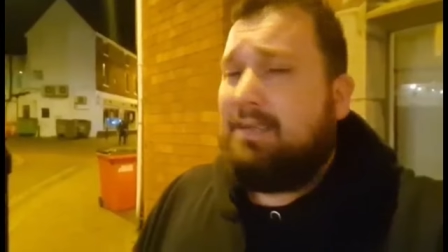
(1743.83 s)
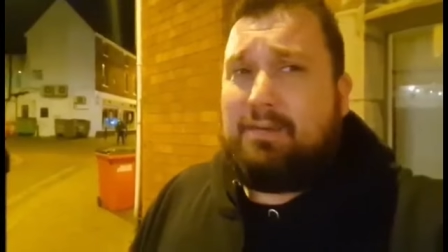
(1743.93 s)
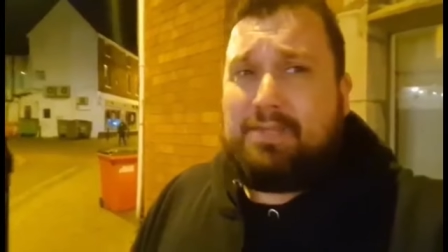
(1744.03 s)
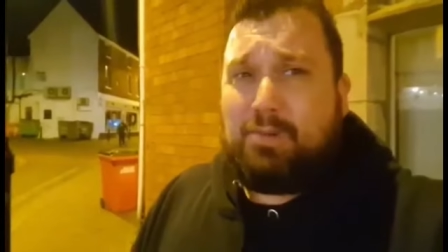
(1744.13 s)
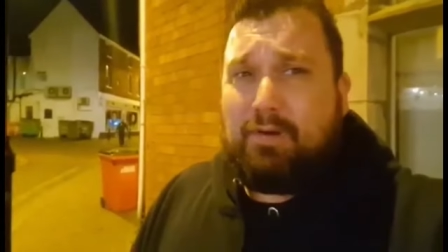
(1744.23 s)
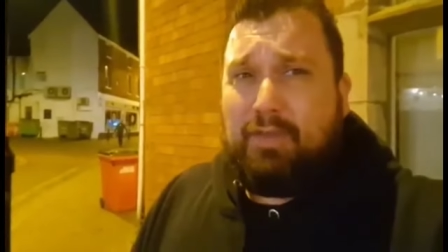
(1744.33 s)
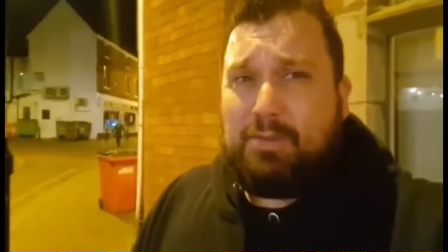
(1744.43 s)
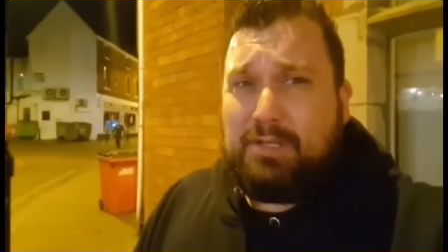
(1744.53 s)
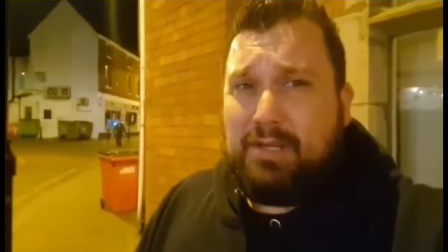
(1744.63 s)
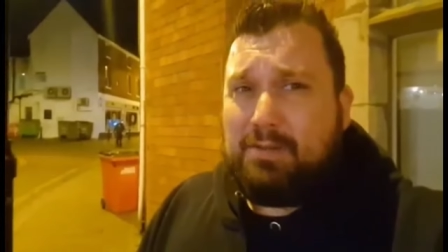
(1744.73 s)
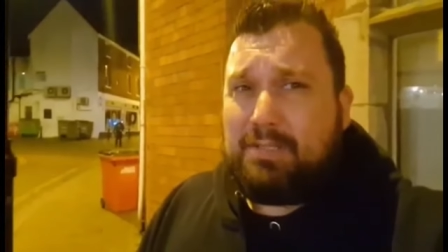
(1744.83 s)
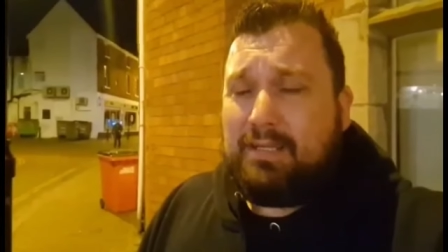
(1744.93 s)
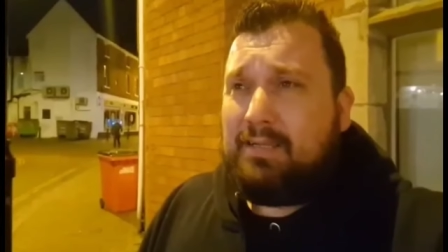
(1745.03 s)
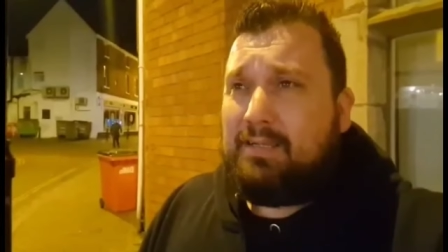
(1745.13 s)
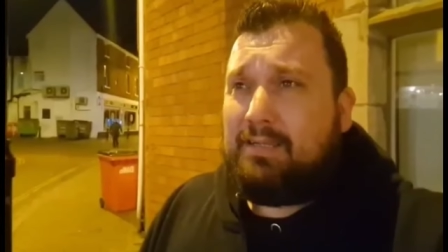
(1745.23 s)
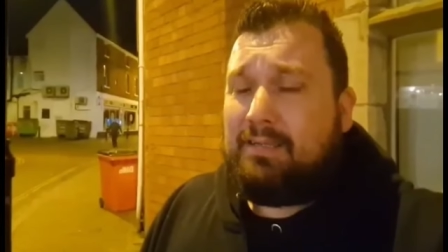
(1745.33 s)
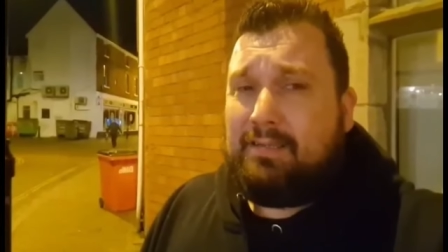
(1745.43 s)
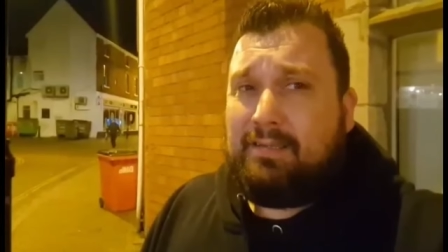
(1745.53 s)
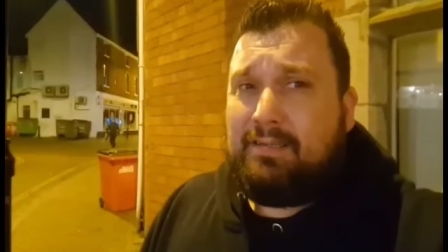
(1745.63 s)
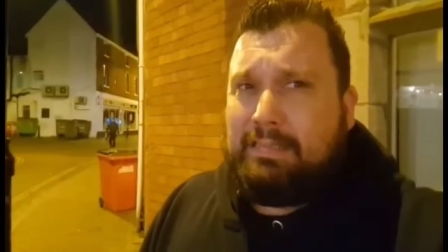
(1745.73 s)
I've still got a few to do, so
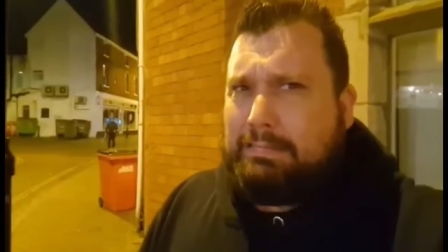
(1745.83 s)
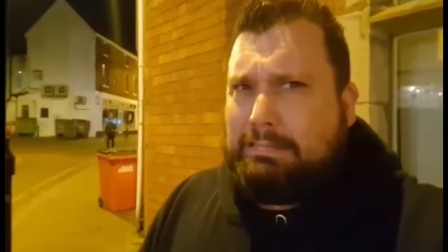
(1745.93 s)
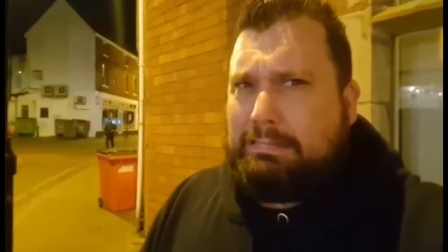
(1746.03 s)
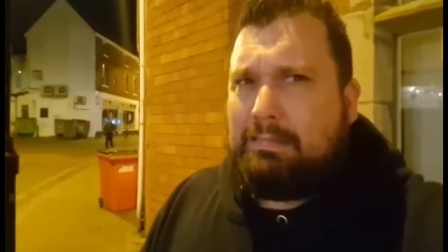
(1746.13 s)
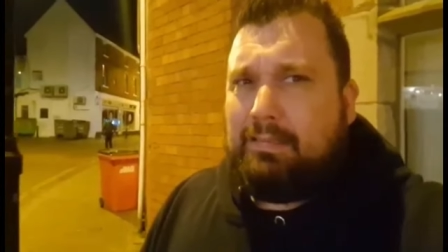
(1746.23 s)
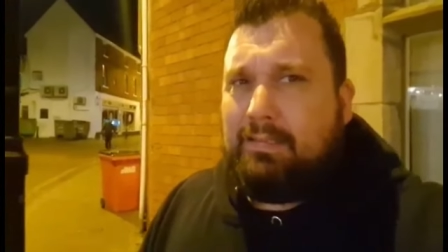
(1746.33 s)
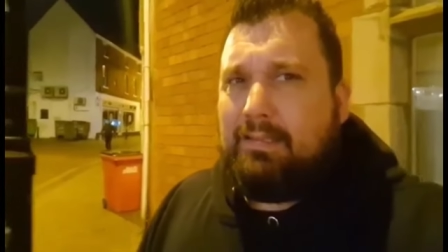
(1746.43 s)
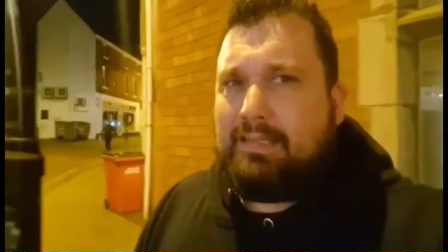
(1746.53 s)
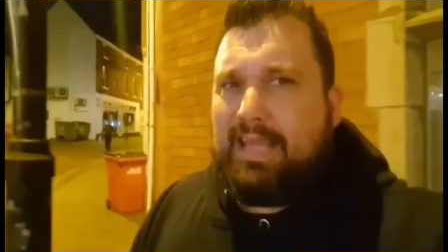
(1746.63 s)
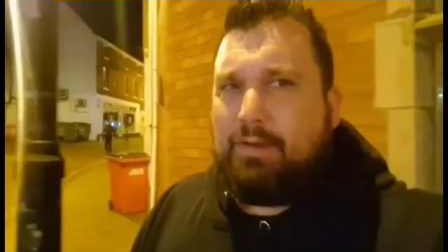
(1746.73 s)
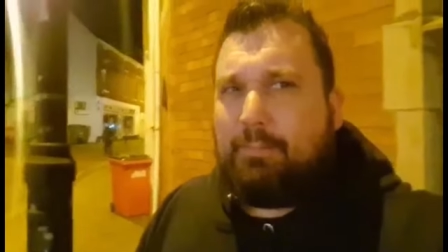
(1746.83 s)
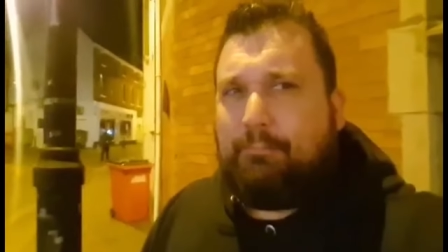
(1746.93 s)
let's carry on.